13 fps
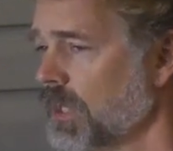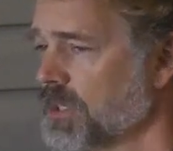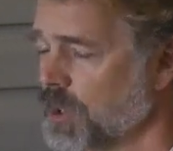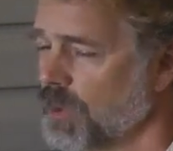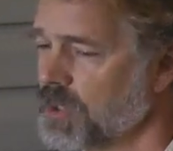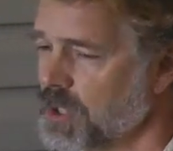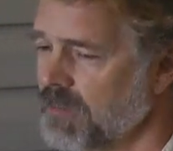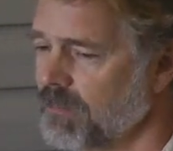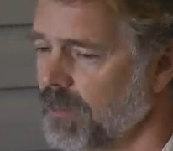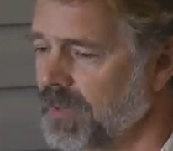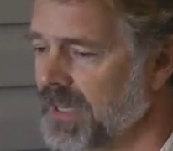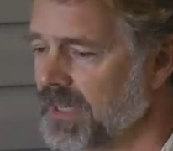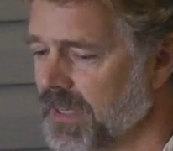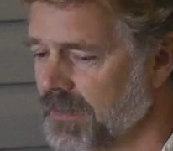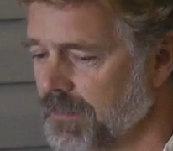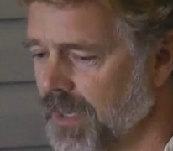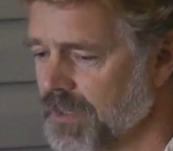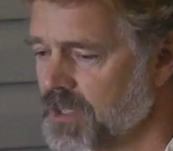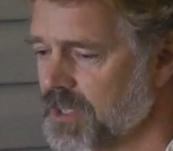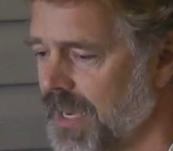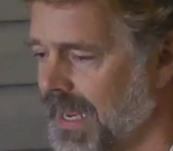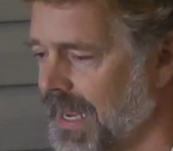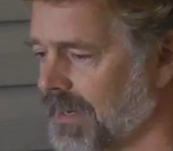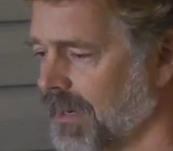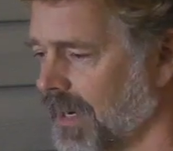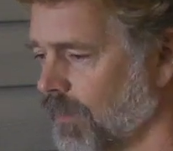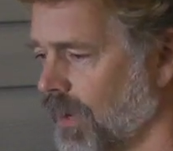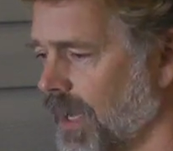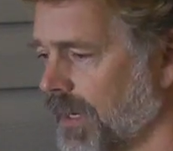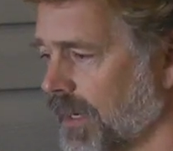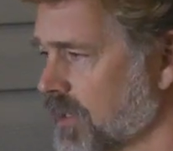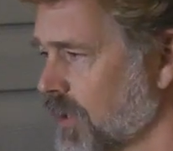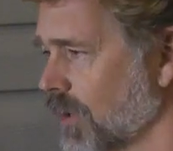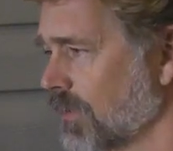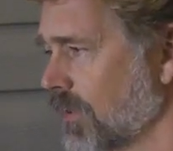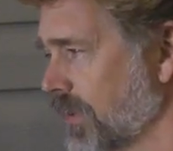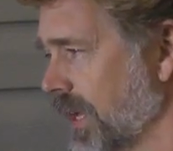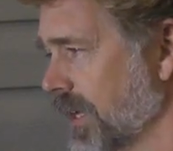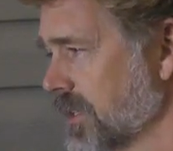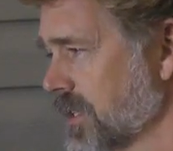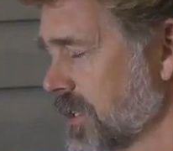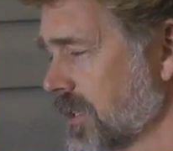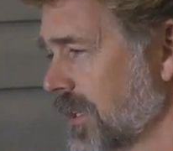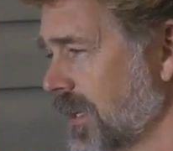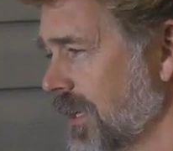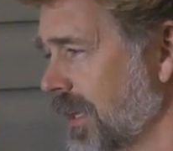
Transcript: So it seemed to me a sad, ironic turn of events